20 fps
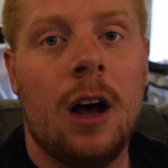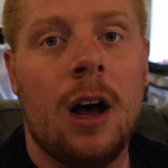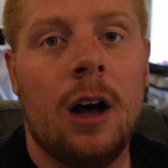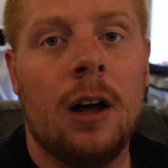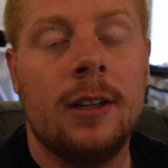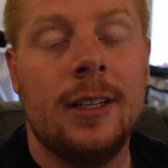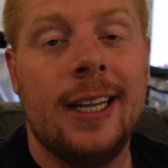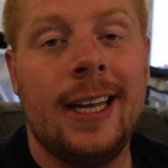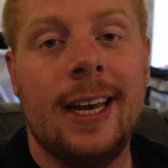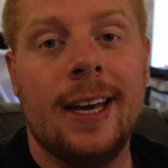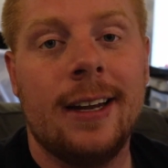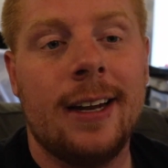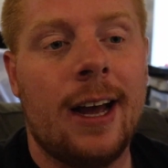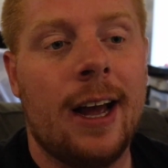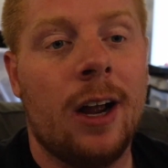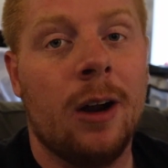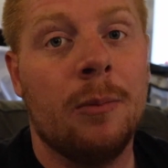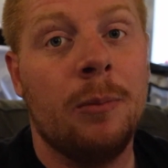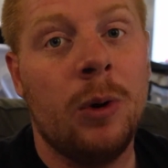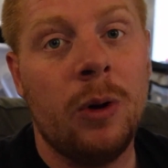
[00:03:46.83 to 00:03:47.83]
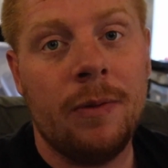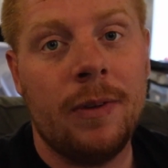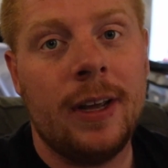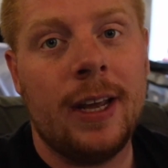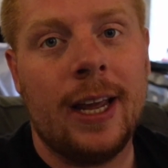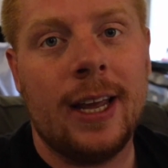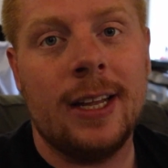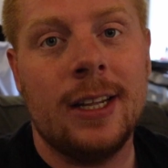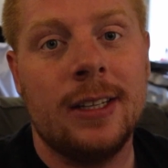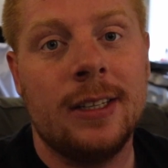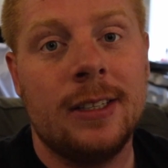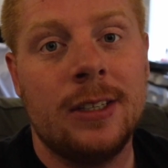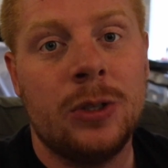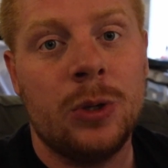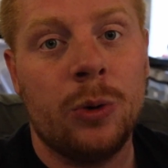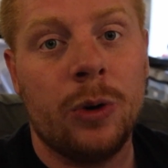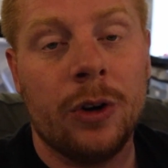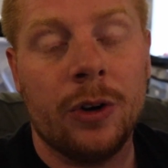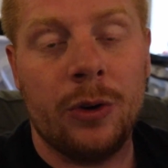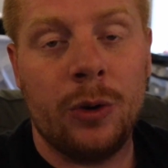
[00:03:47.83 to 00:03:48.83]
Leah and I are moving
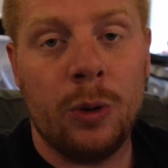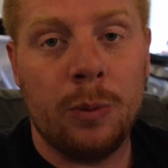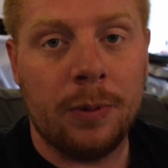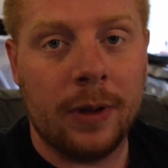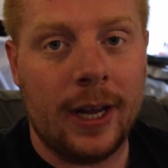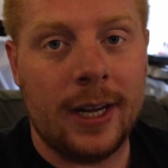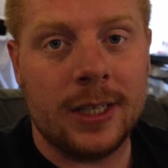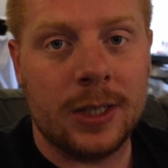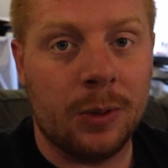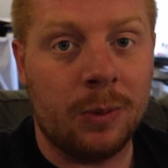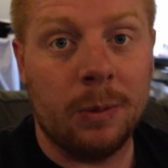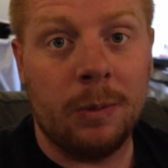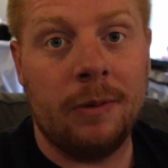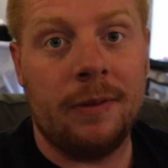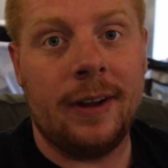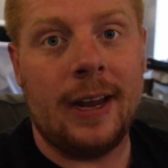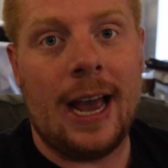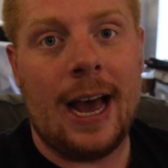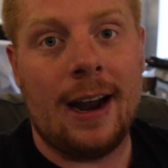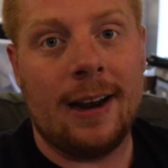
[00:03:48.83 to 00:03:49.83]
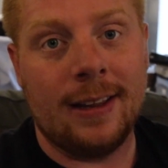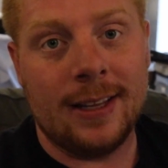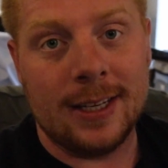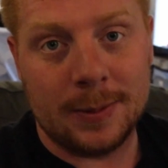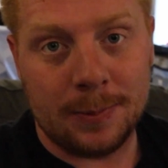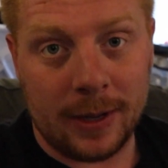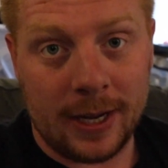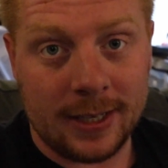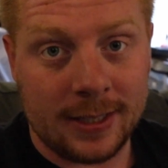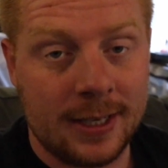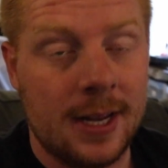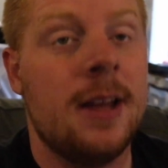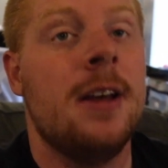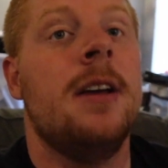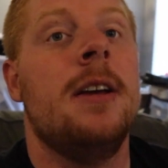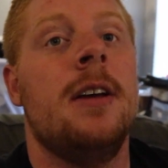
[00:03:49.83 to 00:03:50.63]
into our new place, so we're moving out of this place.